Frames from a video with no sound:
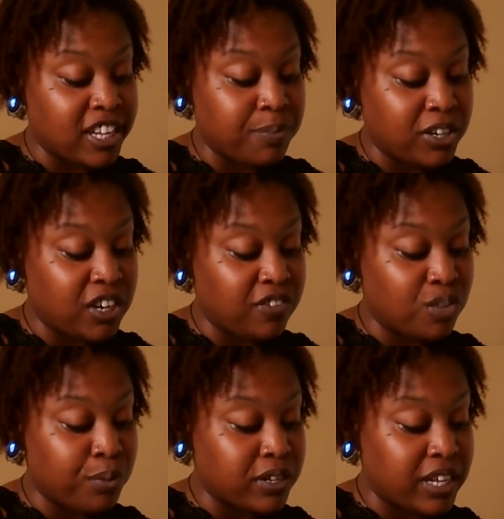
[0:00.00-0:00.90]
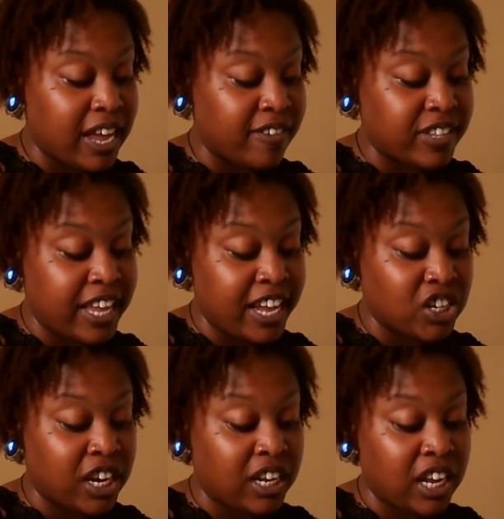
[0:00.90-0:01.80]
especially if this person has Sag
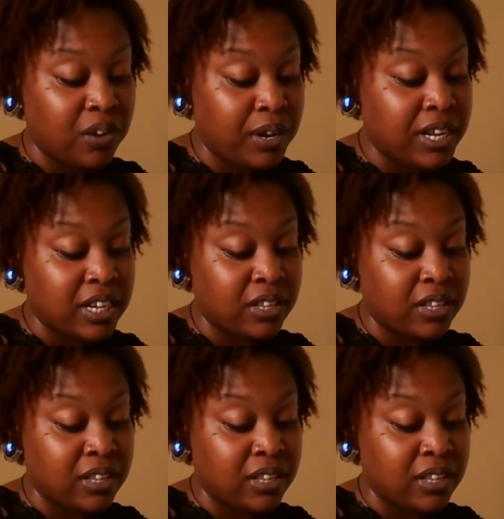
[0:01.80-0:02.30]
and Aries